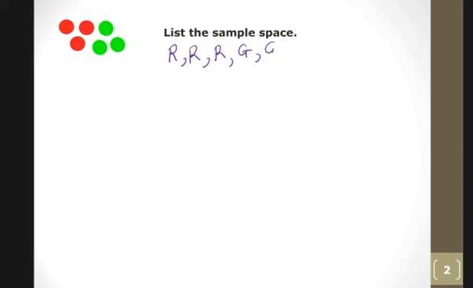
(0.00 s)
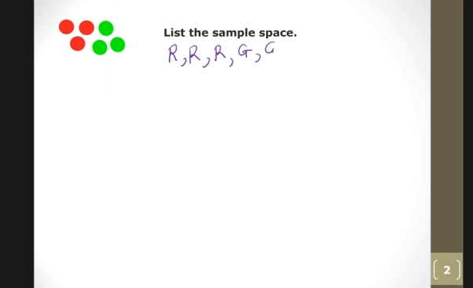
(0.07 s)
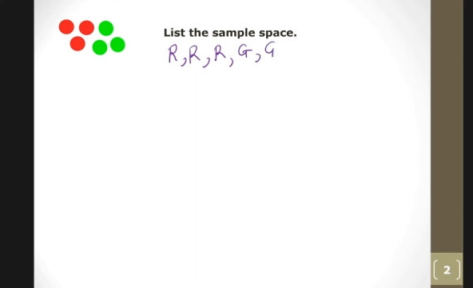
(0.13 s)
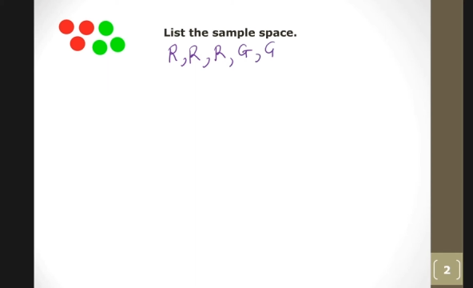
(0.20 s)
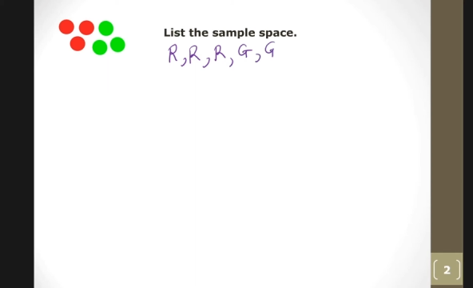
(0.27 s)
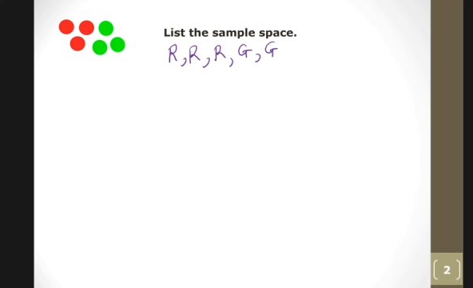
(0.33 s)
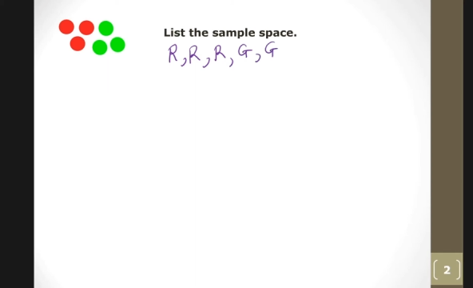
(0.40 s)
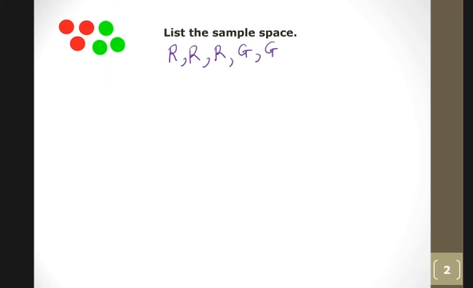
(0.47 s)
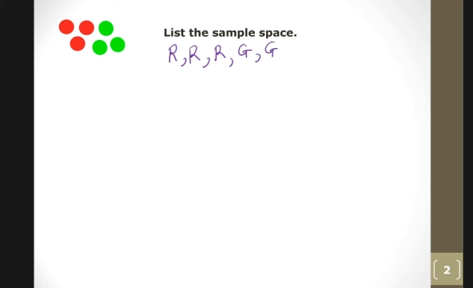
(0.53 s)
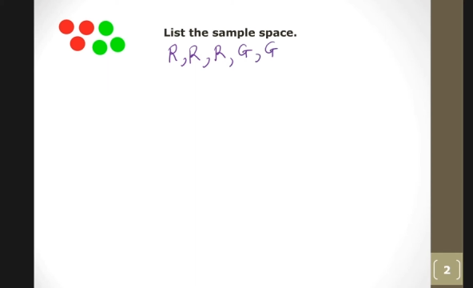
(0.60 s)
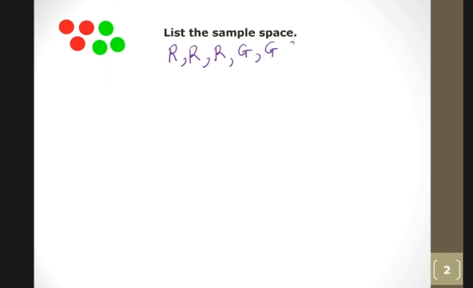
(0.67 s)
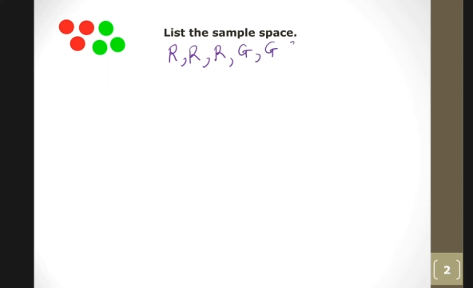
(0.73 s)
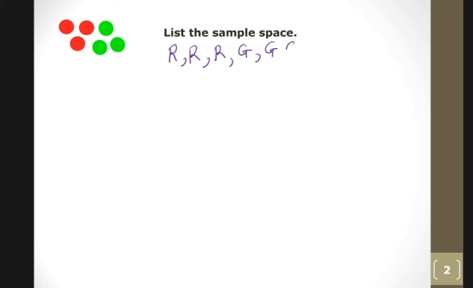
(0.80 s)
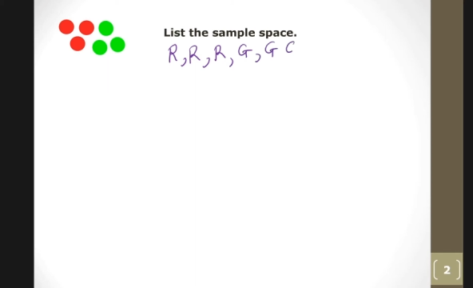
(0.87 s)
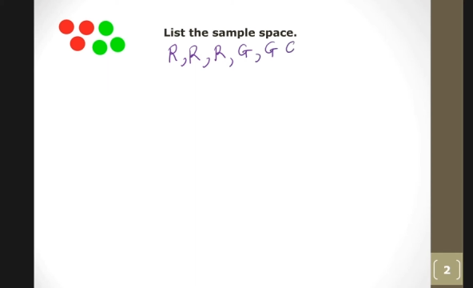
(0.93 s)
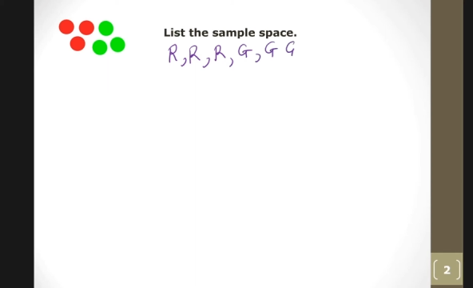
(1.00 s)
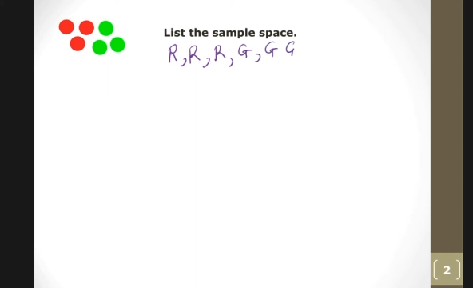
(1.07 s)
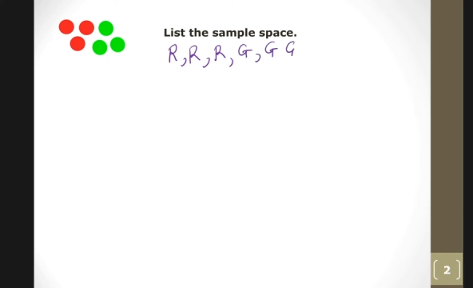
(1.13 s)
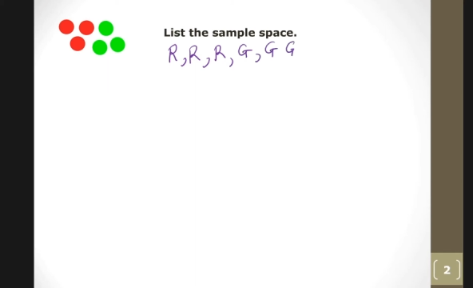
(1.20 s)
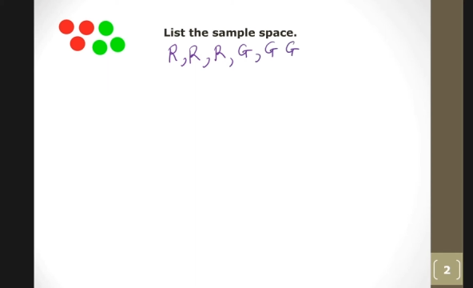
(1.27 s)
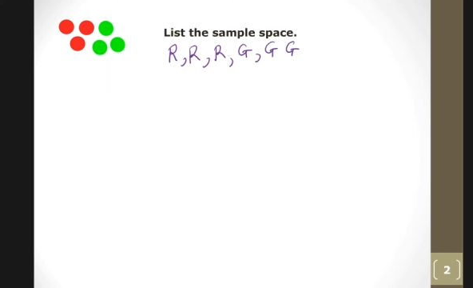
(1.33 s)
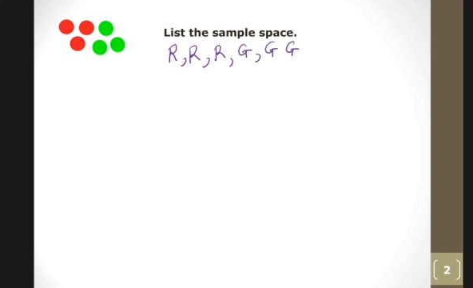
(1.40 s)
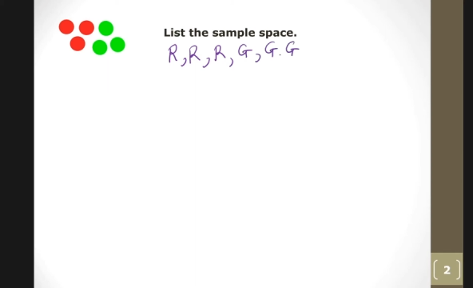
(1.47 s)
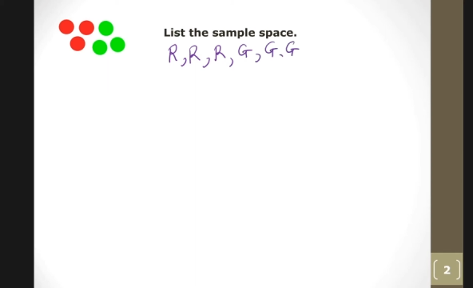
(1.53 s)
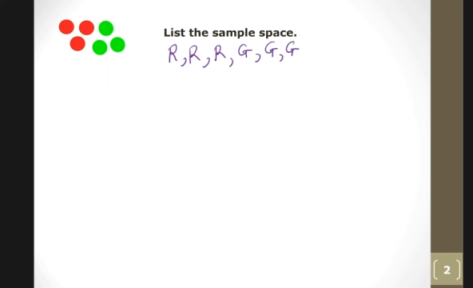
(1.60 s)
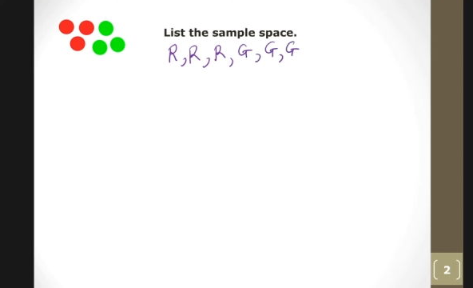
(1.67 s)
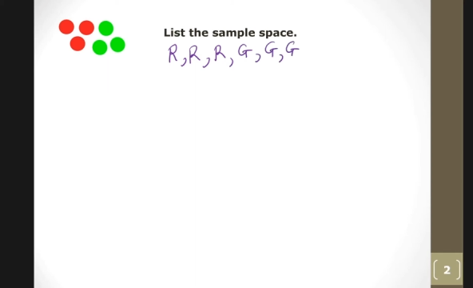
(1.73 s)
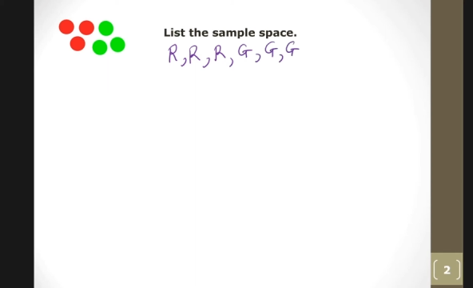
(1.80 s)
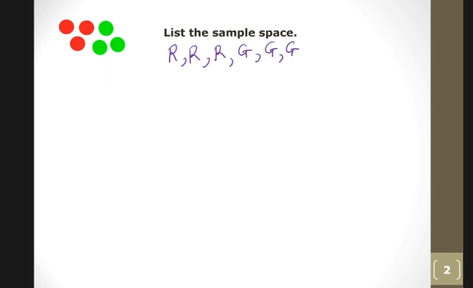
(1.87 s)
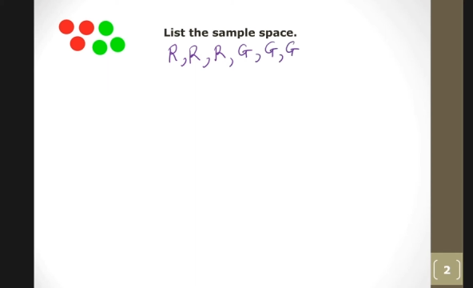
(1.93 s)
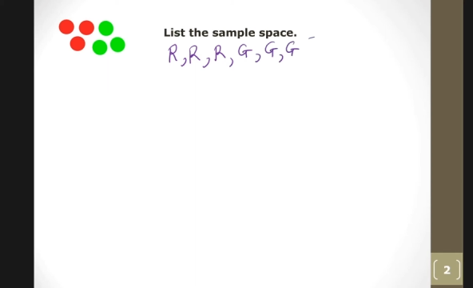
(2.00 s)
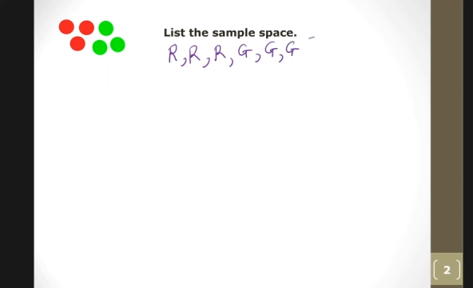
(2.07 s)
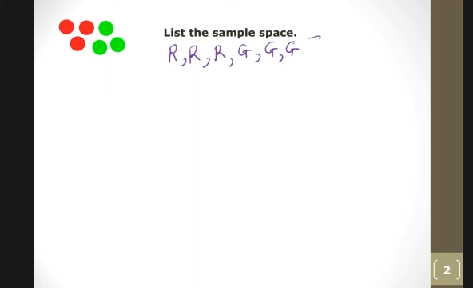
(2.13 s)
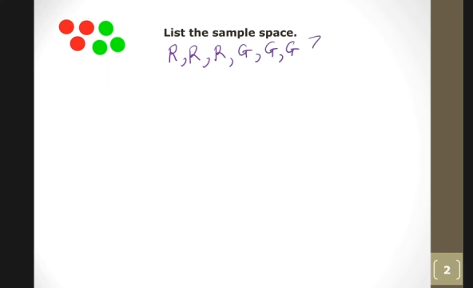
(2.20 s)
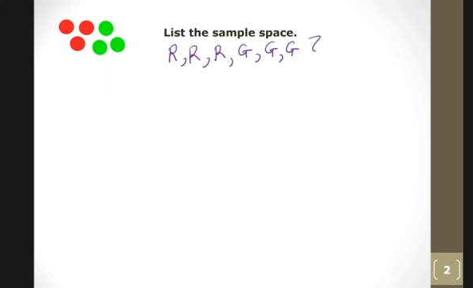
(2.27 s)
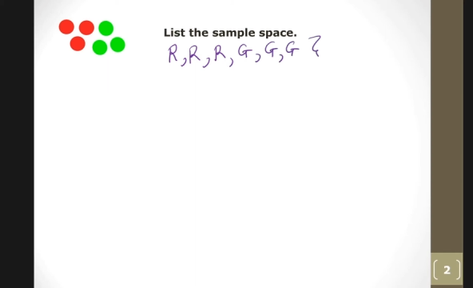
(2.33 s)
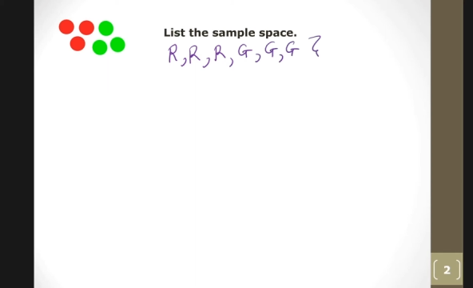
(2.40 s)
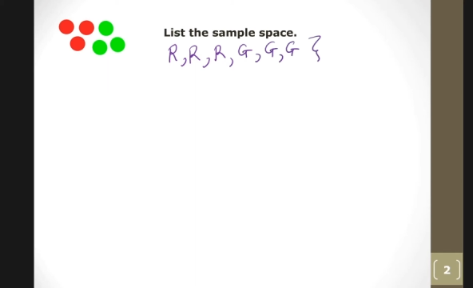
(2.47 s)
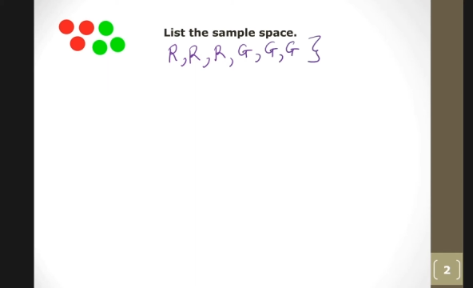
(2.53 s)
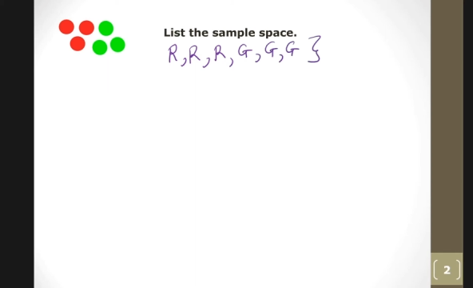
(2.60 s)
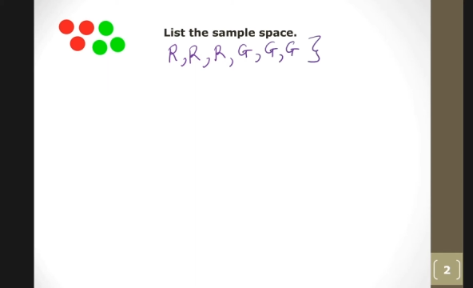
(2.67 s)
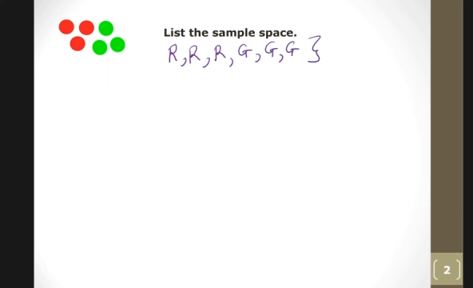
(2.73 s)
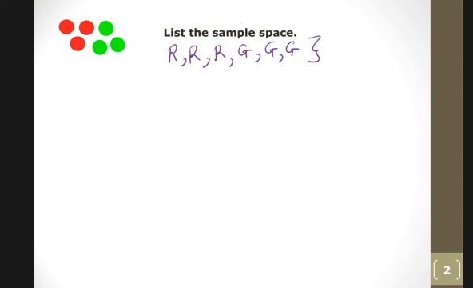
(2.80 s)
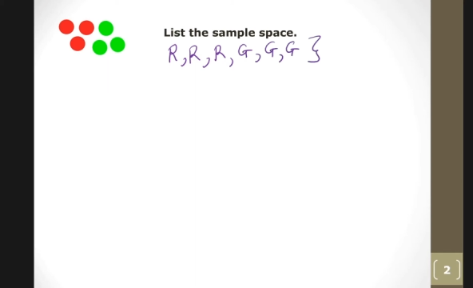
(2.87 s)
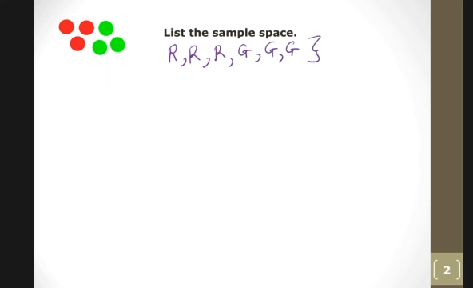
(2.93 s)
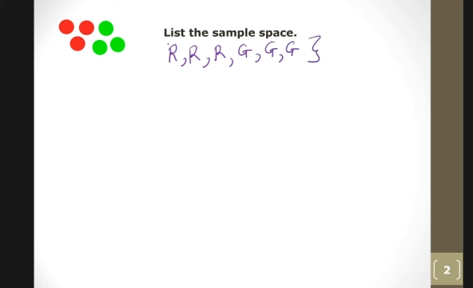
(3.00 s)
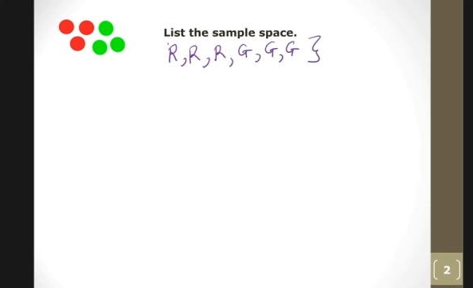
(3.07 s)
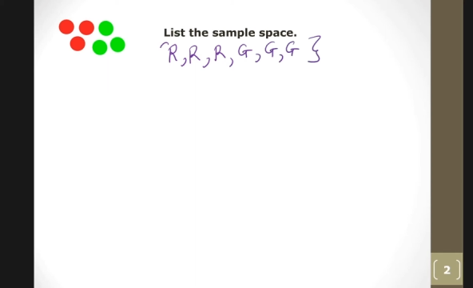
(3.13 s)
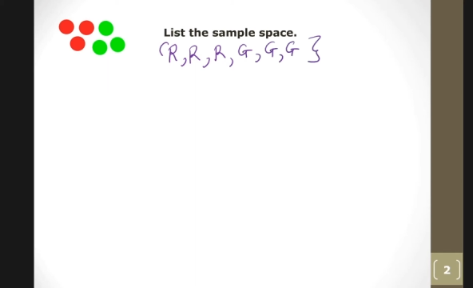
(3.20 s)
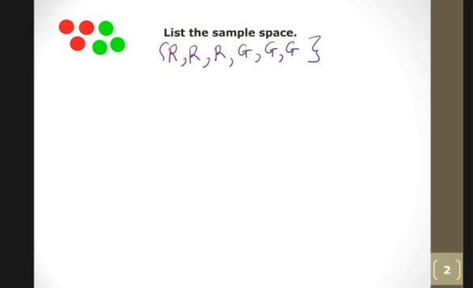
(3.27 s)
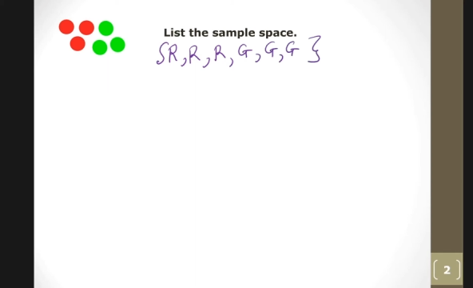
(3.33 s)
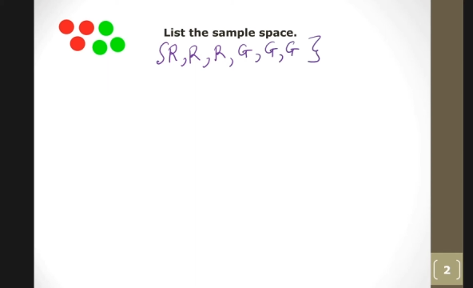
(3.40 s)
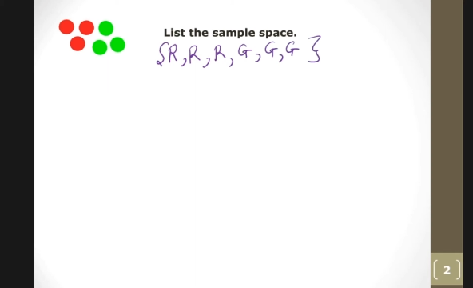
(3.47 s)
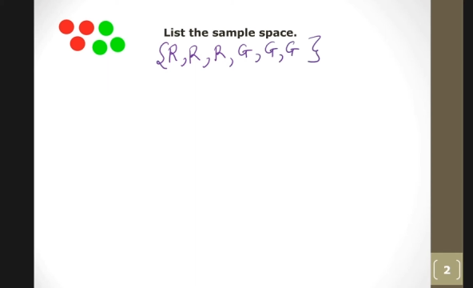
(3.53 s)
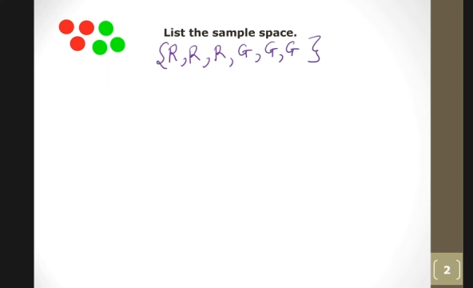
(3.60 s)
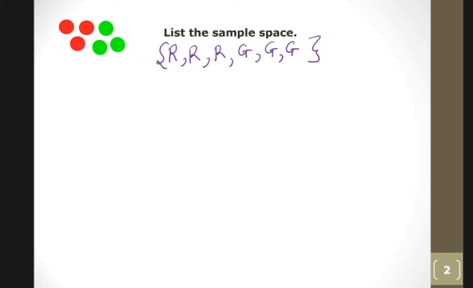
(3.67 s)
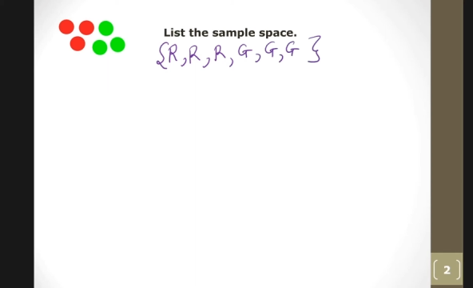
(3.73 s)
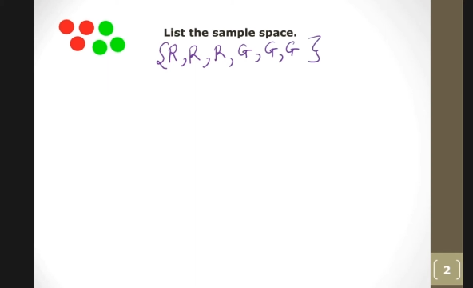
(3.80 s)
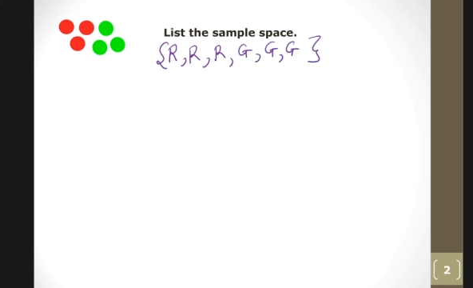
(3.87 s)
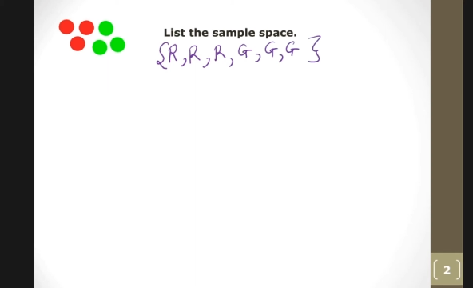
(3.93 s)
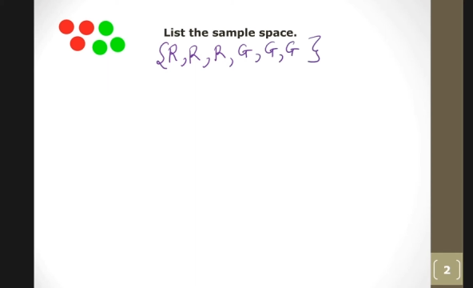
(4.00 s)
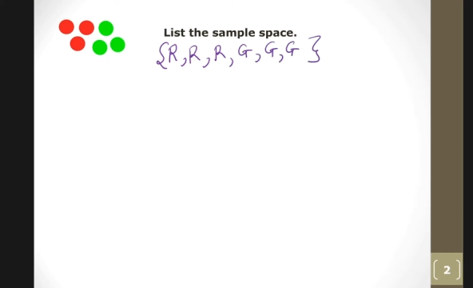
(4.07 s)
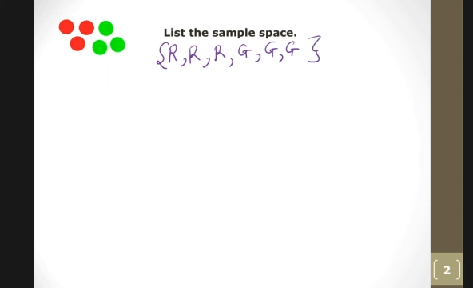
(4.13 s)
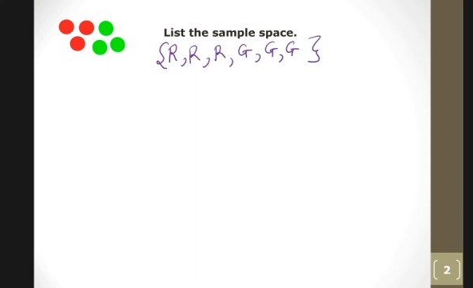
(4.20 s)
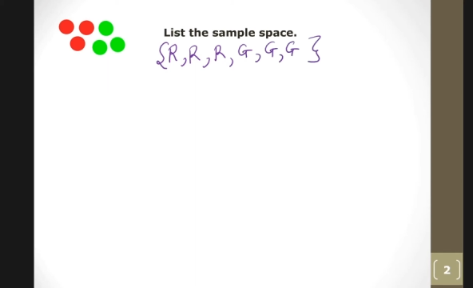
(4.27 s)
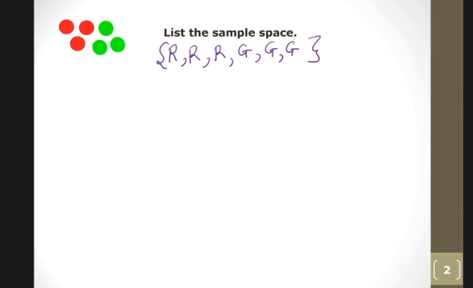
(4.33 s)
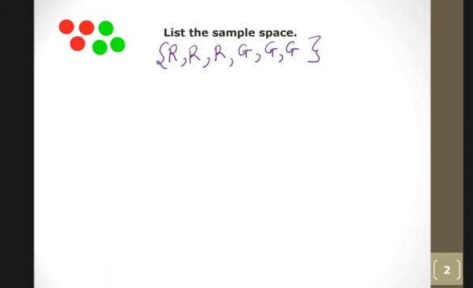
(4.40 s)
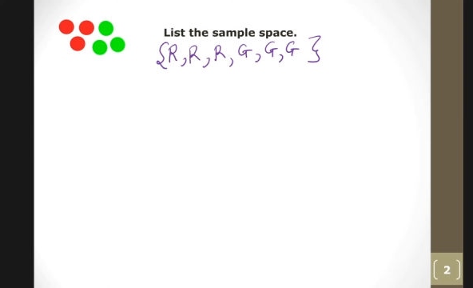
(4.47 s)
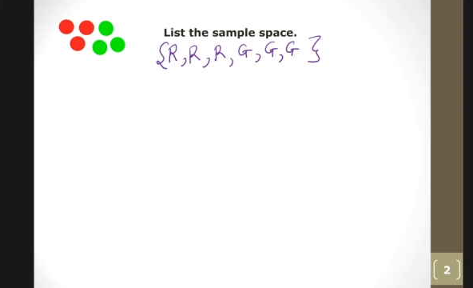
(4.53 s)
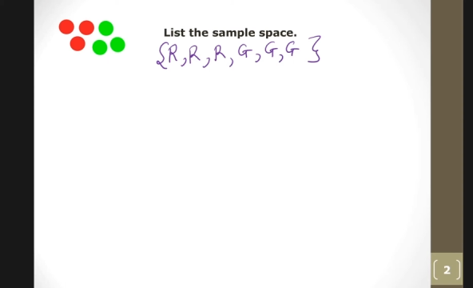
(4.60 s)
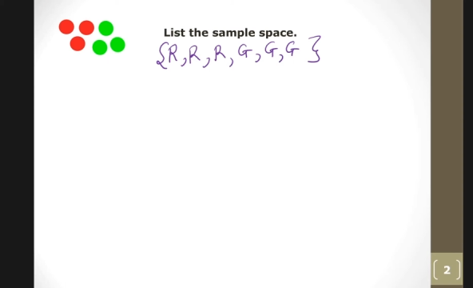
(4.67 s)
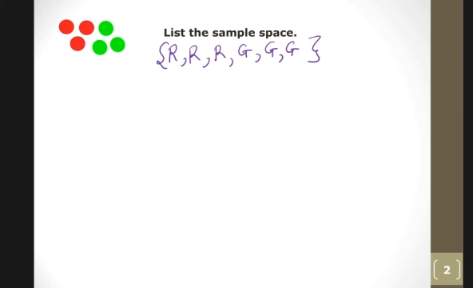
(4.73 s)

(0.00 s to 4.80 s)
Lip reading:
No face is visible, so there are no lips to read.